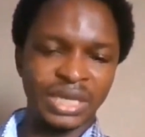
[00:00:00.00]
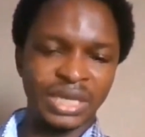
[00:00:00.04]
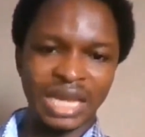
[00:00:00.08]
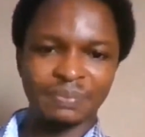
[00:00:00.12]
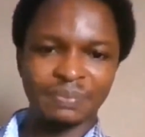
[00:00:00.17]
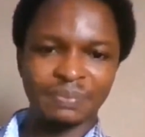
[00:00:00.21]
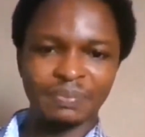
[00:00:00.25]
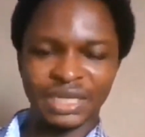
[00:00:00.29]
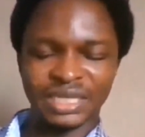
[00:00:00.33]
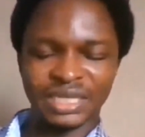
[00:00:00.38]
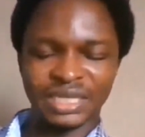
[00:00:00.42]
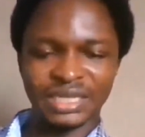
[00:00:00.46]

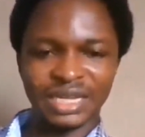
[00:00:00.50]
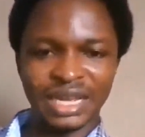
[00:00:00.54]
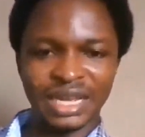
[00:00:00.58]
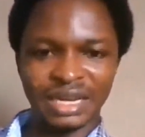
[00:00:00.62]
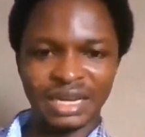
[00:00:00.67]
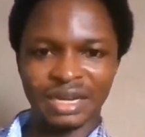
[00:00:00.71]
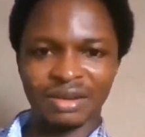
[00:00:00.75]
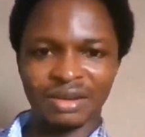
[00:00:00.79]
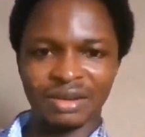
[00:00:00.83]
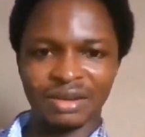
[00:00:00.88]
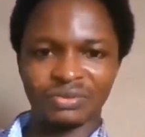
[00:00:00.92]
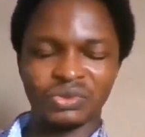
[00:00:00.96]
that
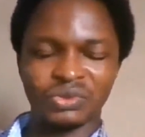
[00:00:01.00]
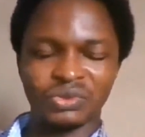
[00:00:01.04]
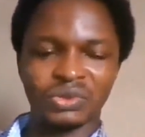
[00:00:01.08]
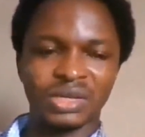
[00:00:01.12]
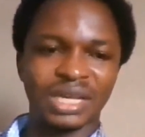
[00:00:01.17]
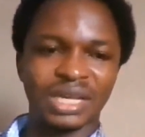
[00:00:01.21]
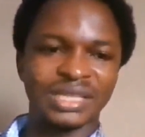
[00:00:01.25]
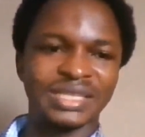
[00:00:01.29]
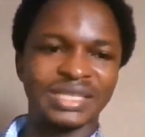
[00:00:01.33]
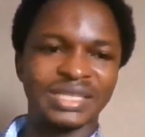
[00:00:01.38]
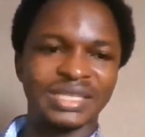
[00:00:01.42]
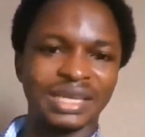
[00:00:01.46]
personal account,
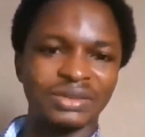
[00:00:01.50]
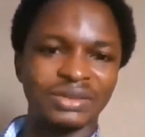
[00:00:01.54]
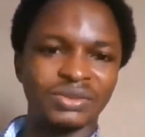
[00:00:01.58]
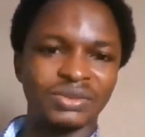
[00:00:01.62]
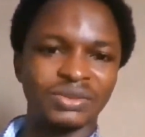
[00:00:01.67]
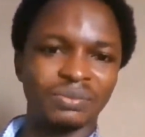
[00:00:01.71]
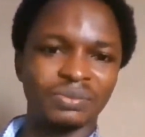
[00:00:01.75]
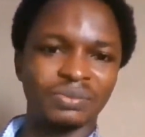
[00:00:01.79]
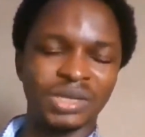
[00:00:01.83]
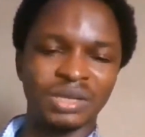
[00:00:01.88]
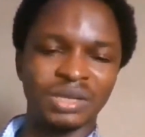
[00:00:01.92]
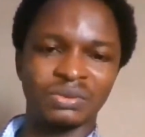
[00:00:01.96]
you can
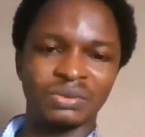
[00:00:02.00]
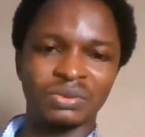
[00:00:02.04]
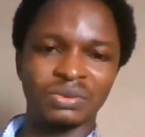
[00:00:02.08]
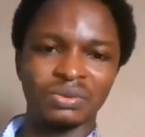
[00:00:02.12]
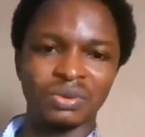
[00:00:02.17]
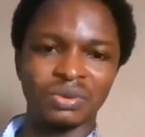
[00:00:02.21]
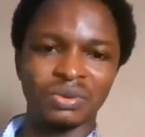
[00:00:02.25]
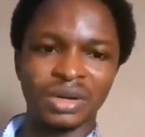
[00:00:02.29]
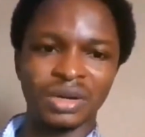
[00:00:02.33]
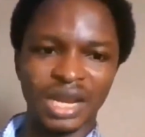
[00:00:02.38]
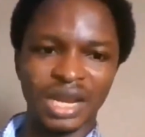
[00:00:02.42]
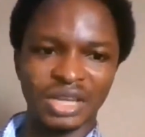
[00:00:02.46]
set up
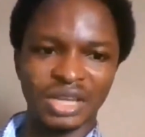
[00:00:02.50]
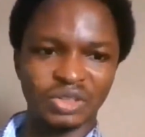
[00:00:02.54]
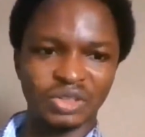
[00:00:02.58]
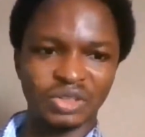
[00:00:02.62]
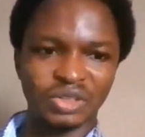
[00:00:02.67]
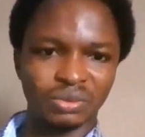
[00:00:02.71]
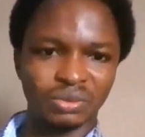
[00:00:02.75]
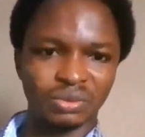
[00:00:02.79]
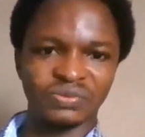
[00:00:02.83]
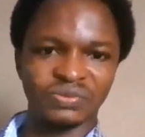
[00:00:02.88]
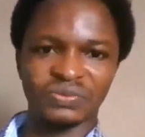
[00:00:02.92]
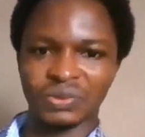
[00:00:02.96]
Google
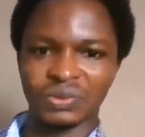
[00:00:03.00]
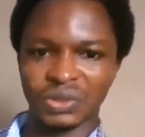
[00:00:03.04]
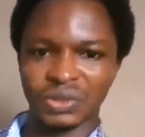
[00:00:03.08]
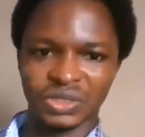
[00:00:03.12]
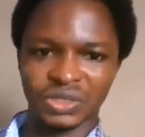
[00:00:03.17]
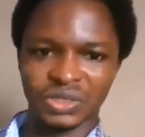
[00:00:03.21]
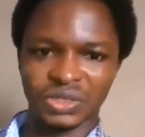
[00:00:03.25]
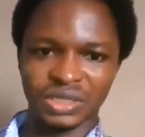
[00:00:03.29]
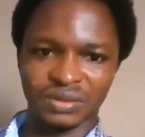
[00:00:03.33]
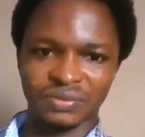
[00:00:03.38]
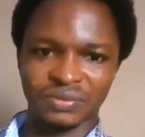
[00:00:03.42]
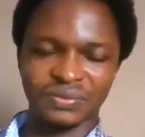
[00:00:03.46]
Classroom for
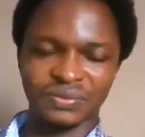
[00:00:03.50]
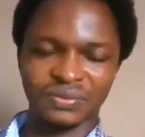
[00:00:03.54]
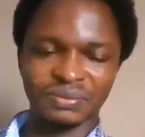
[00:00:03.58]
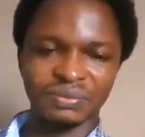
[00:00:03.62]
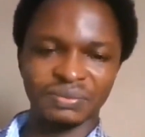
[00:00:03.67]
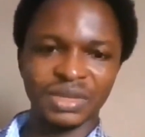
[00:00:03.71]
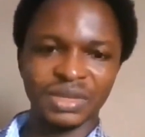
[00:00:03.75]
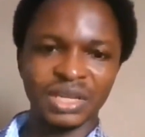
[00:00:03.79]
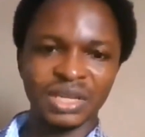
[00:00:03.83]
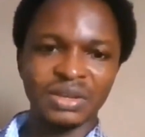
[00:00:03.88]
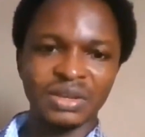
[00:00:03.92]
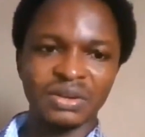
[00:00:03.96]
yourself,
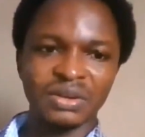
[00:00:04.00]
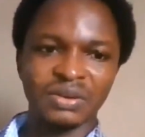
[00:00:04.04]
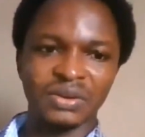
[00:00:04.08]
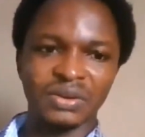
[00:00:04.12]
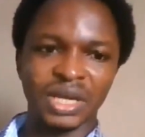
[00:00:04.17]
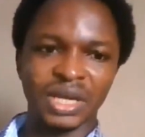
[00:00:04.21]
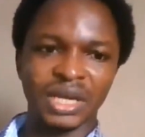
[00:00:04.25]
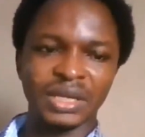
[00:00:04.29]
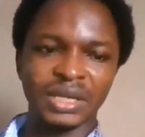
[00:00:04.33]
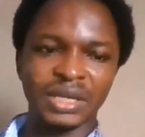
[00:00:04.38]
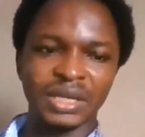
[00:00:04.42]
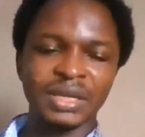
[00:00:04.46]

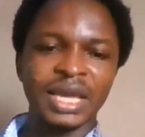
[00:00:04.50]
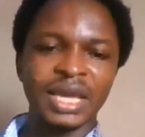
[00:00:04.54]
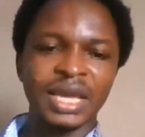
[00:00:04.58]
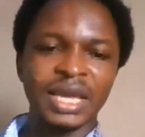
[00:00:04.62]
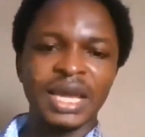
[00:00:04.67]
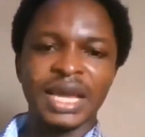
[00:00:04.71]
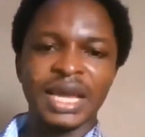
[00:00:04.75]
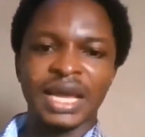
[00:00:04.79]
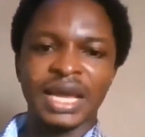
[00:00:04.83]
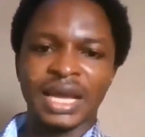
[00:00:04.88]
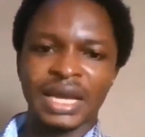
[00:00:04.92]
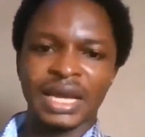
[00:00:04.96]
okay?
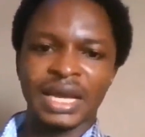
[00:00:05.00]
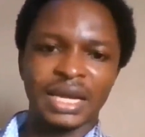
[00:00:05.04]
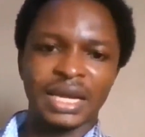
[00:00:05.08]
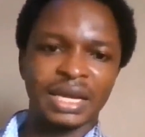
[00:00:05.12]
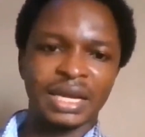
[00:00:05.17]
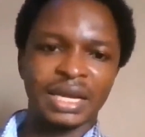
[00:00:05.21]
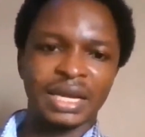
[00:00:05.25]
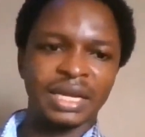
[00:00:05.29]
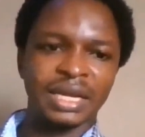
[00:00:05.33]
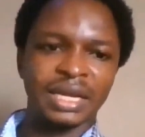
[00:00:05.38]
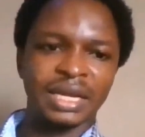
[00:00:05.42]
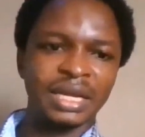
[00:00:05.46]

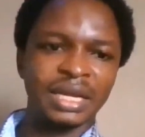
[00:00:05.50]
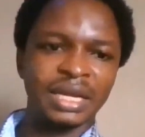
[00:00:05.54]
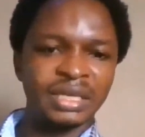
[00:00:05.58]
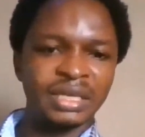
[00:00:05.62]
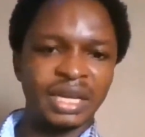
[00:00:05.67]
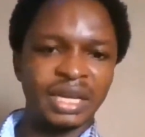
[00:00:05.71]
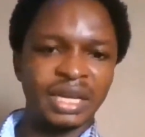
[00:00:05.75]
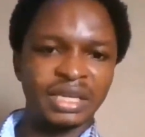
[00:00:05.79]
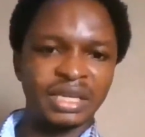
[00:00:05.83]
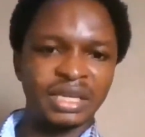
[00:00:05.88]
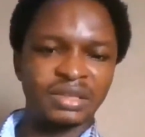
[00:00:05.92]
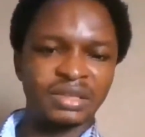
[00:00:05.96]

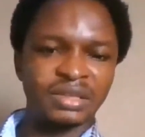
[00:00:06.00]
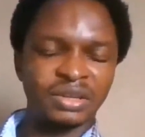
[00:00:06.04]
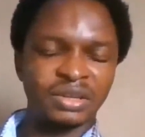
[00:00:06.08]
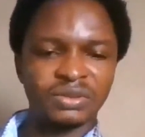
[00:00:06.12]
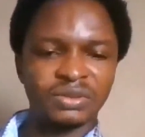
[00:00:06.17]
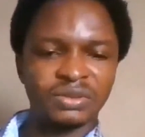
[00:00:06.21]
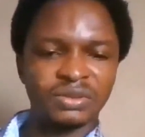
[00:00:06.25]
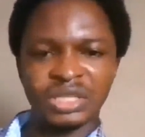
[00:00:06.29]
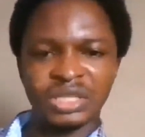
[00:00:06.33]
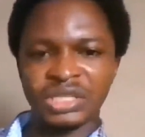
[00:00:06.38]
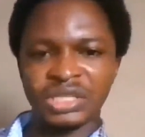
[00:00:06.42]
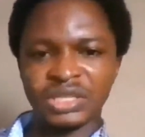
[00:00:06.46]
There's
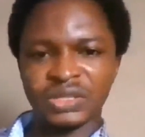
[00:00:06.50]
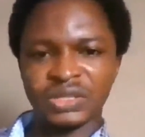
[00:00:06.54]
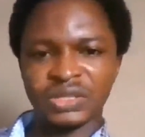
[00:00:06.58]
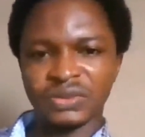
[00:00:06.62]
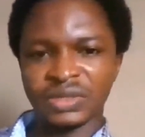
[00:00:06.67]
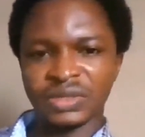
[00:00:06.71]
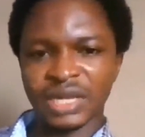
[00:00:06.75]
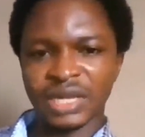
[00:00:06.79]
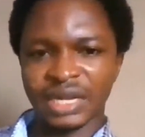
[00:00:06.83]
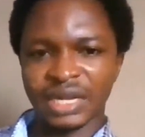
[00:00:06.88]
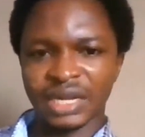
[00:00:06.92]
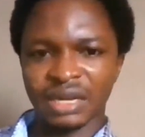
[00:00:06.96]
also a
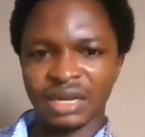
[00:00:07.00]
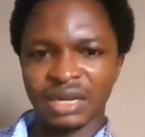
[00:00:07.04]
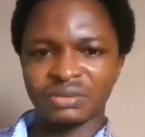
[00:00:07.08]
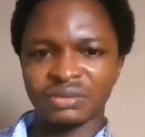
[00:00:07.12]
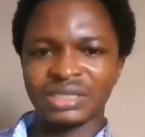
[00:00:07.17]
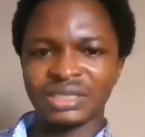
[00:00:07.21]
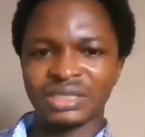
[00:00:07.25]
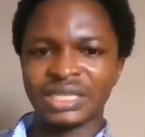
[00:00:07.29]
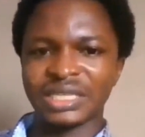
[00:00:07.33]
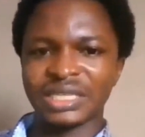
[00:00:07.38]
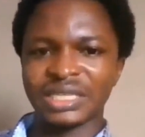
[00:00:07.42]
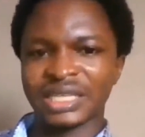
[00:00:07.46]
Gsuite
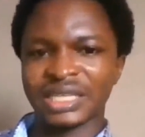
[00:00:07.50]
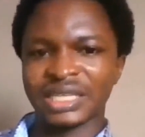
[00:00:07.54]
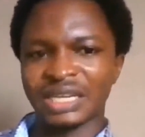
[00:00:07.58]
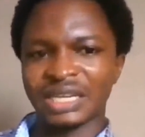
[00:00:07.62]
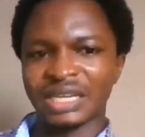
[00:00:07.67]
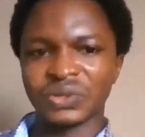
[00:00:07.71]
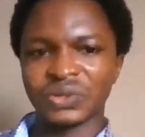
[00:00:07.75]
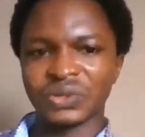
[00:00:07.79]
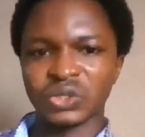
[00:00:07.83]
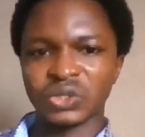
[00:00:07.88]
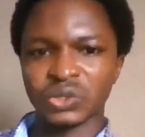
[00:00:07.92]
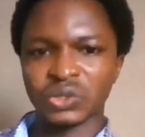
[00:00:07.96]
account
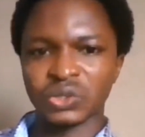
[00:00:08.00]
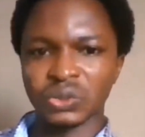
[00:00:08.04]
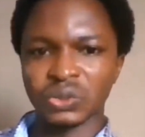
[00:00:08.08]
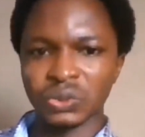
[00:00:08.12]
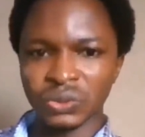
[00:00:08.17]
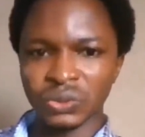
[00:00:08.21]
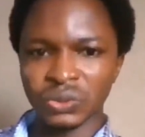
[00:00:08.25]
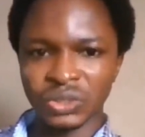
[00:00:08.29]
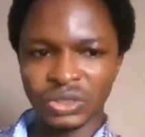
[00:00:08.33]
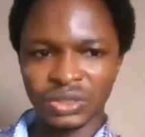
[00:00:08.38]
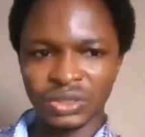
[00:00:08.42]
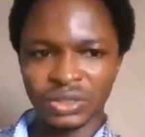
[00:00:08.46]
designed for
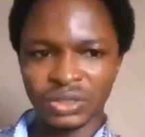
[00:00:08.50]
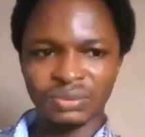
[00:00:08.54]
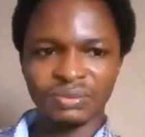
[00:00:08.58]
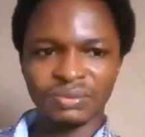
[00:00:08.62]
schools.